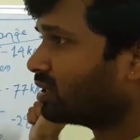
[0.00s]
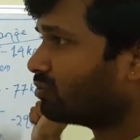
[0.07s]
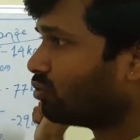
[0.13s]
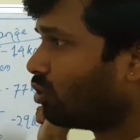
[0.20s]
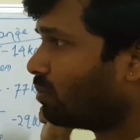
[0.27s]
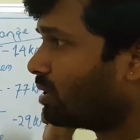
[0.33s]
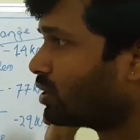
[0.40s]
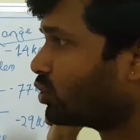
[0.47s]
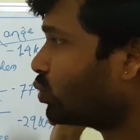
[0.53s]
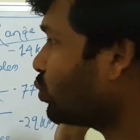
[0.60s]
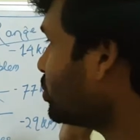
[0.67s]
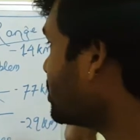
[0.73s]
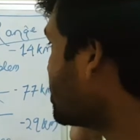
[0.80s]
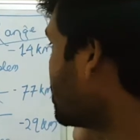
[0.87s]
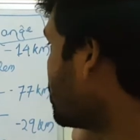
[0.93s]
Then format
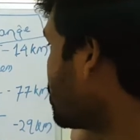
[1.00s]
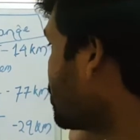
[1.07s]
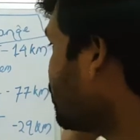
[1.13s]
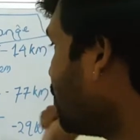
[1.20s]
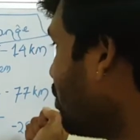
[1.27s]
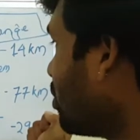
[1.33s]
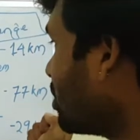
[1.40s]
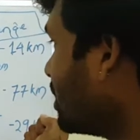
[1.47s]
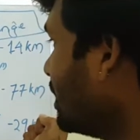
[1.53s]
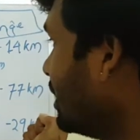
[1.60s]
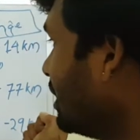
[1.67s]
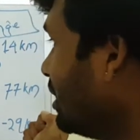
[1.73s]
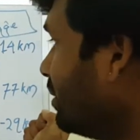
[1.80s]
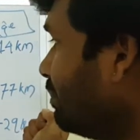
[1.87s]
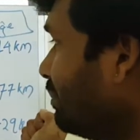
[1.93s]
2 is used for
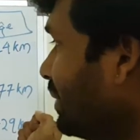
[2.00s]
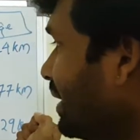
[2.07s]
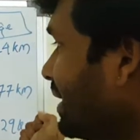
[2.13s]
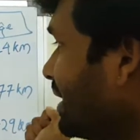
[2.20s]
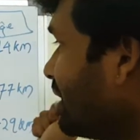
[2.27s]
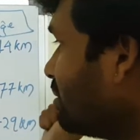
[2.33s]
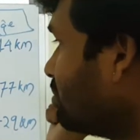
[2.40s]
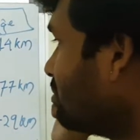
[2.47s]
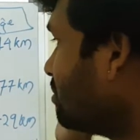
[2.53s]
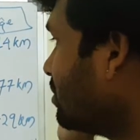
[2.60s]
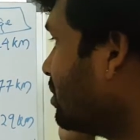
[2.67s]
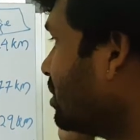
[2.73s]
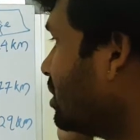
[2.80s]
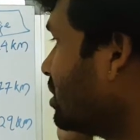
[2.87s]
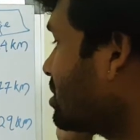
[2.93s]

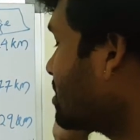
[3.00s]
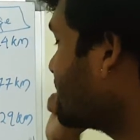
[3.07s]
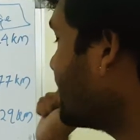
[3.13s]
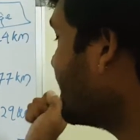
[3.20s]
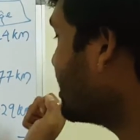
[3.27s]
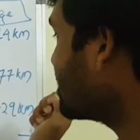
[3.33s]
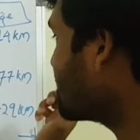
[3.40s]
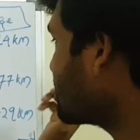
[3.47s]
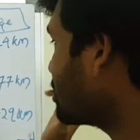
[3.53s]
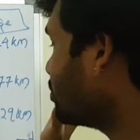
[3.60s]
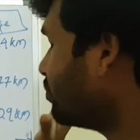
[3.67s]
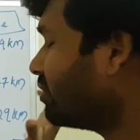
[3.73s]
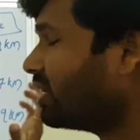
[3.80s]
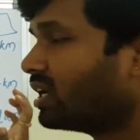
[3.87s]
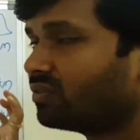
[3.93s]
medium
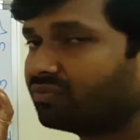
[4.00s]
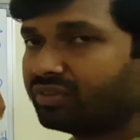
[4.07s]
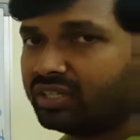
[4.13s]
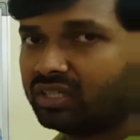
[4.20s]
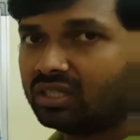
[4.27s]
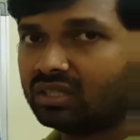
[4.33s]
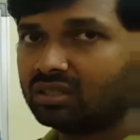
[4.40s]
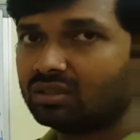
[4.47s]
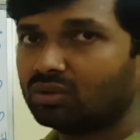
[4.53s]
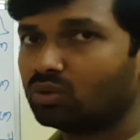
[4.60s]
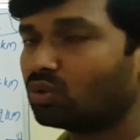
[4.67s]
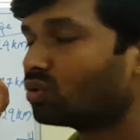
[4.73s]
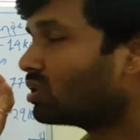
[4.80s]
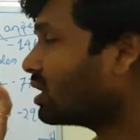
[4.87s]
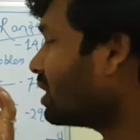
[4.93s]
cells where we
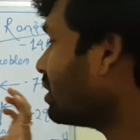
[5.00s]
don't